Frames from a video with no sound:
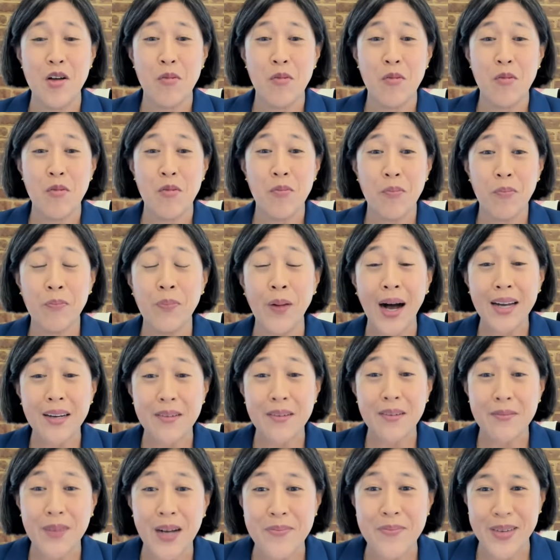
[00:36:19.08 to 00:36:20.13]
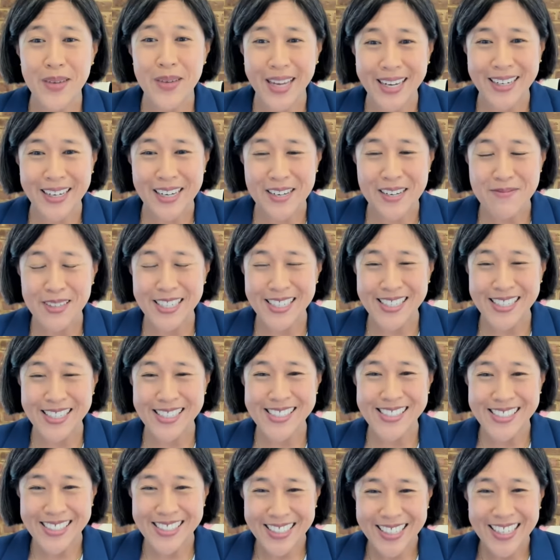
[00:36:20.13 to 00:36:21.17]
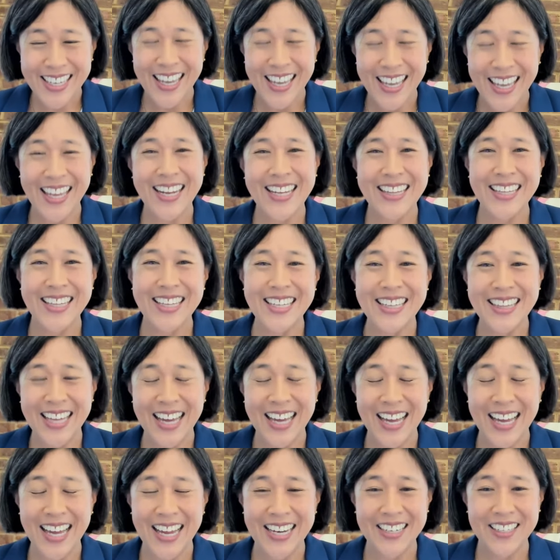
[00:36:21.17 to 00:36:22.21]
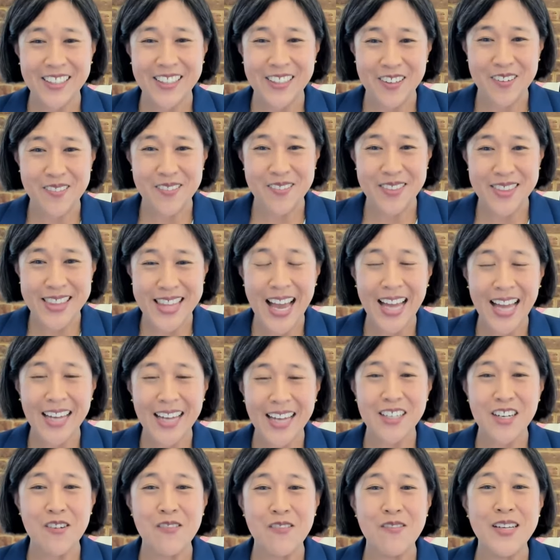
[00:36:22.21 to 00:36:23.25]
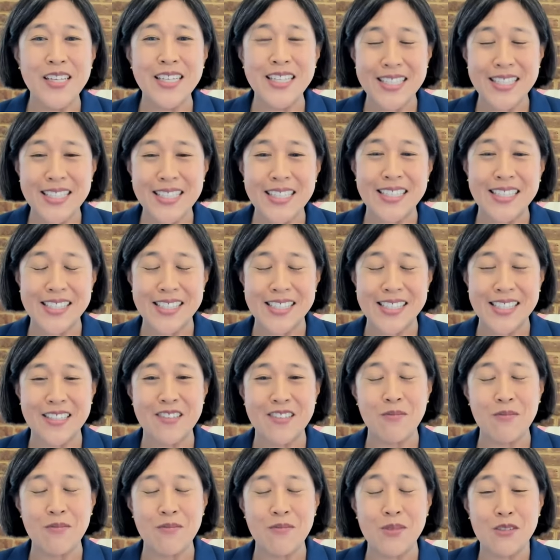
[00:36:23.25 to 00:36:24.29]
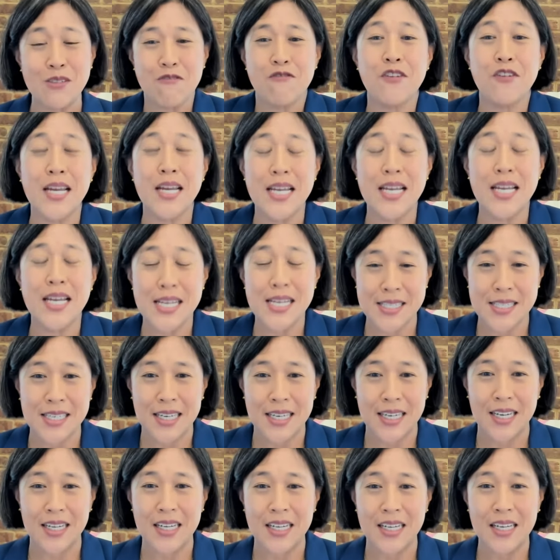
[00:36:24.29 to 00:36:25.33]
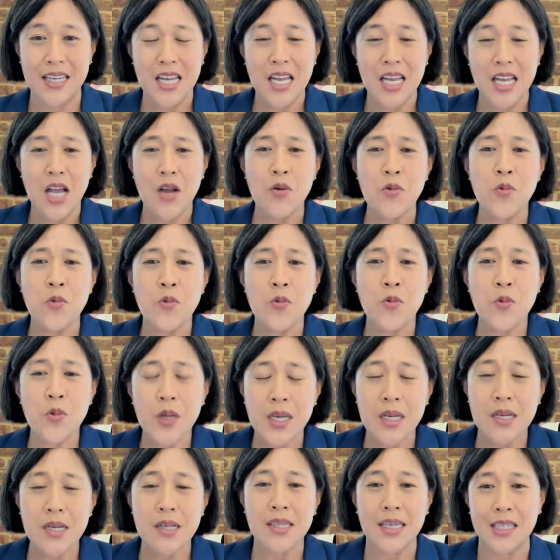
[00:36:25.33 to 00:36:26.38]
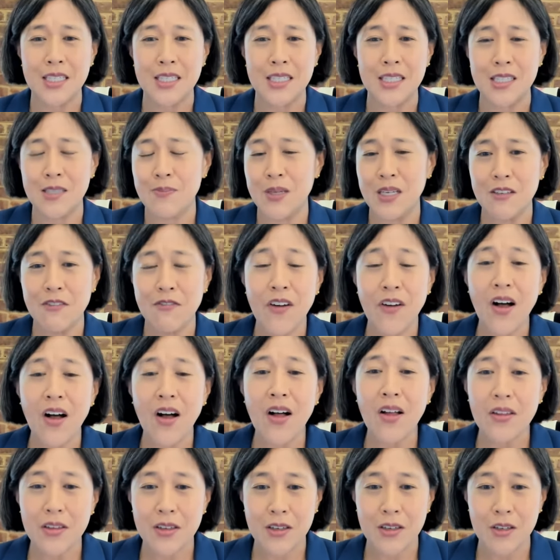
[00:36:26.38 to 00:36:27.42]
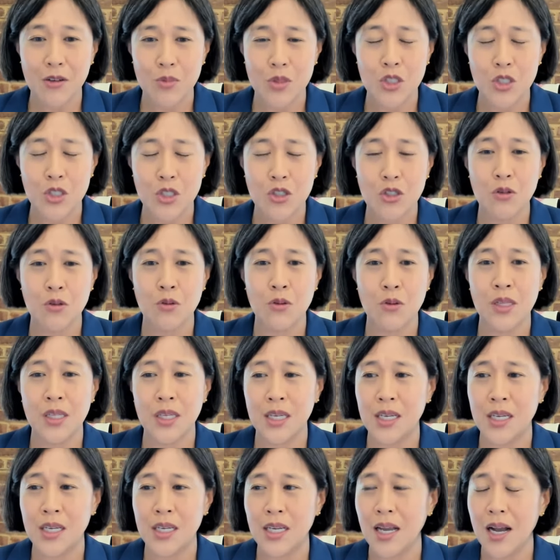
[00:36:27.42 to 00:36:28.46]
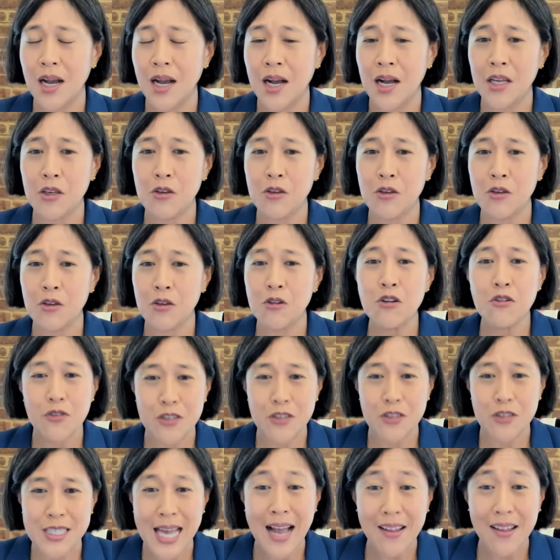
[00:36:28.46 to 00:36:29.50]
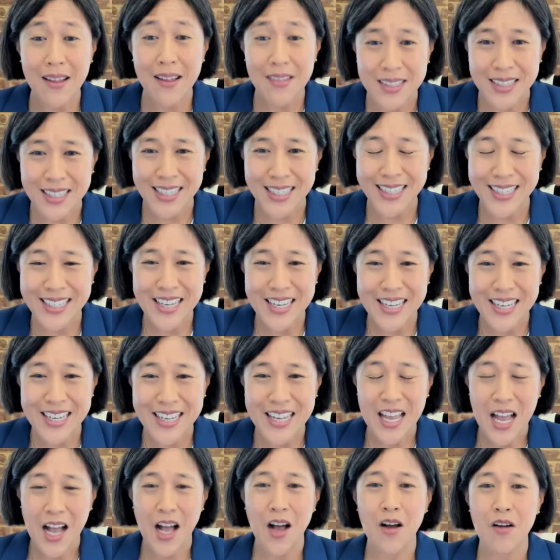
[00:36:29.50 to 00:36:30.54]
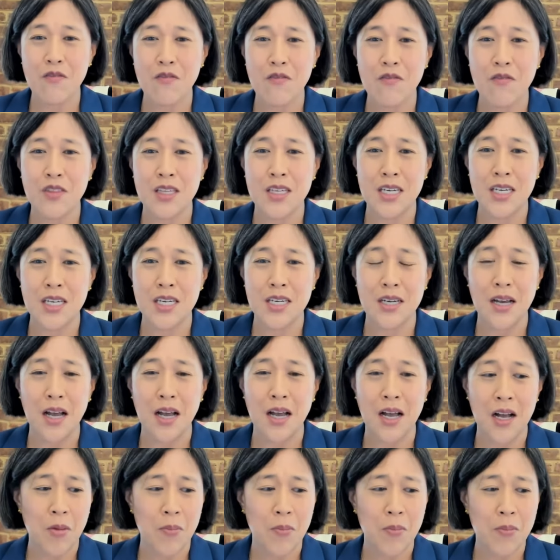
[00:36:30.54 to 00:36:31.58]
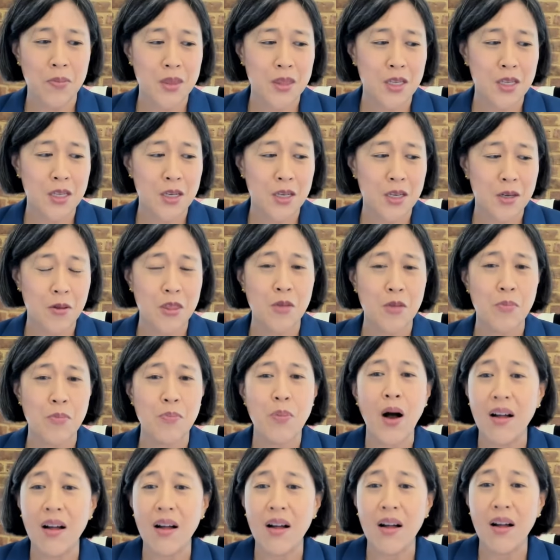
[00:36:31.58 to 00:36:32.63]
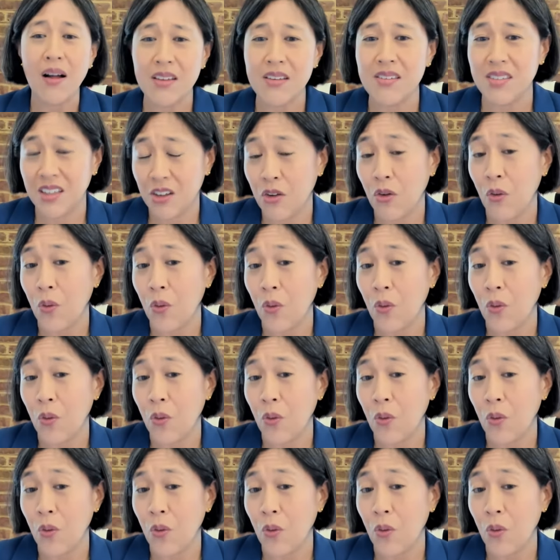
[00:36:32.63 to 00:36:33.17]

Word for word: bottom up economics. And I think that, you know, that coincidence in terms of phrasing really speaks volumes to the uh, universality of the, um, the, the policy goal